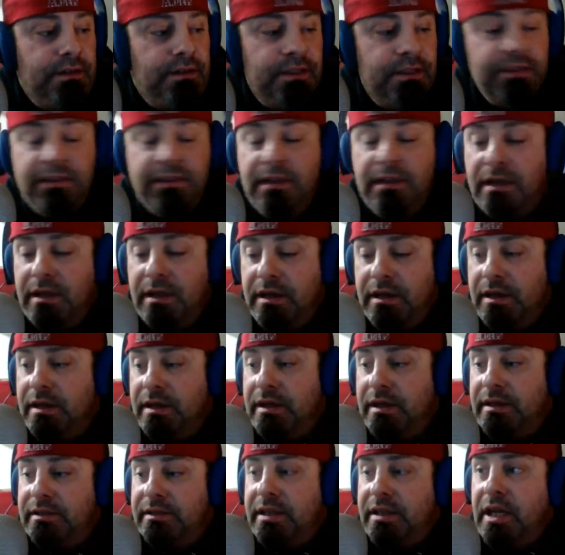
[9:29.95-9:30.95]

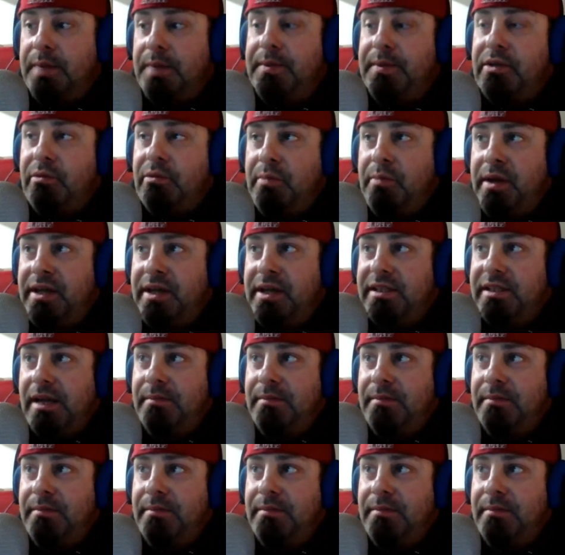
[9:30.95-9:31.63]
It's got to be tremendous.